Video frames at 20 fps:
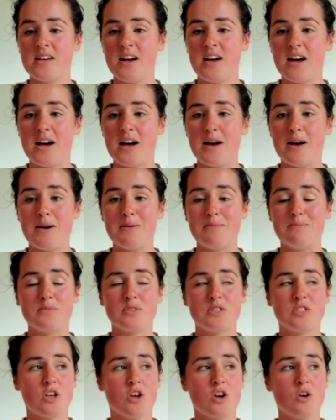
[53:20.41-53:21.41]

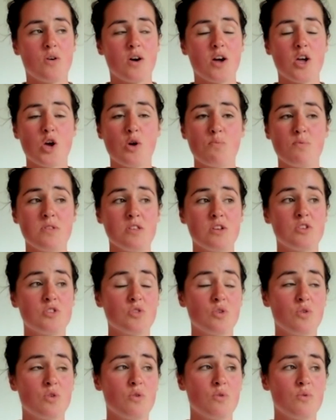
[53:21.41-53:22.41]
So I opened the
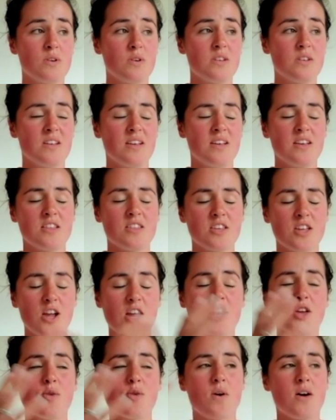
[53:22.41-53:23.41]
door, and the
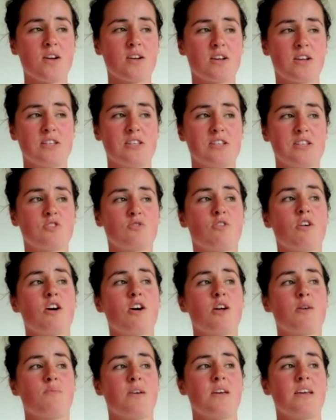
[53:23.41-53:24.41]
only way I can
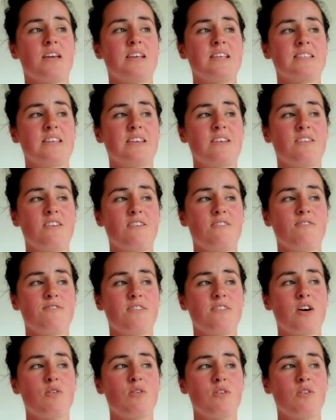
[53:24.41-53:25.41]
describe it is it
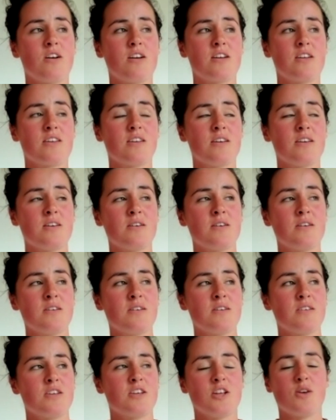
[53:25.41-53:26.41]
felt like,
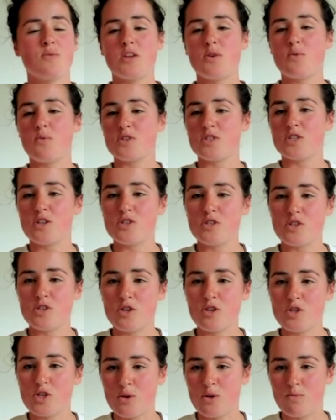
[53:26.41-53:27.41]
when you watch those
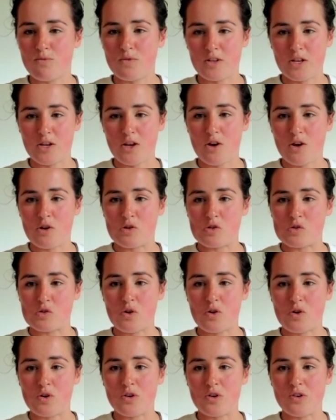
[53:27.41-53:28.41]
YouTube videos
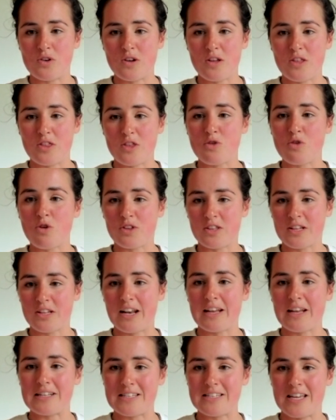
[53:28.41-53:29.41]
on the North
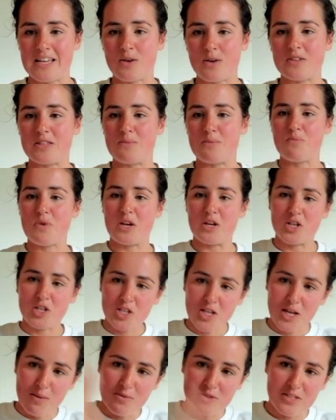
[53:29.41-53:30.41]
Atlantic with the big
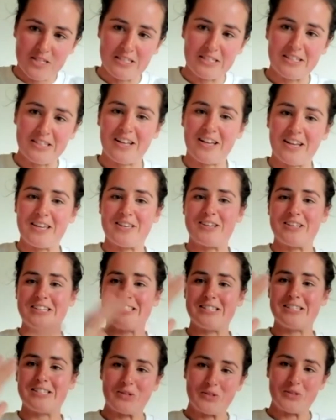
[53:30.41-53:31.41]
ship and like you can
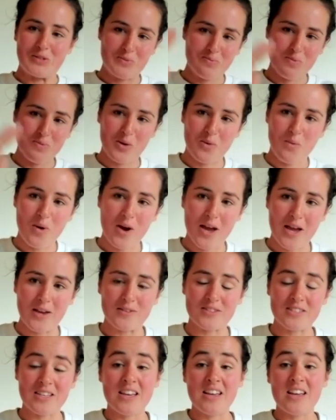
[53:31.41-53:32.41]
see all these big waves.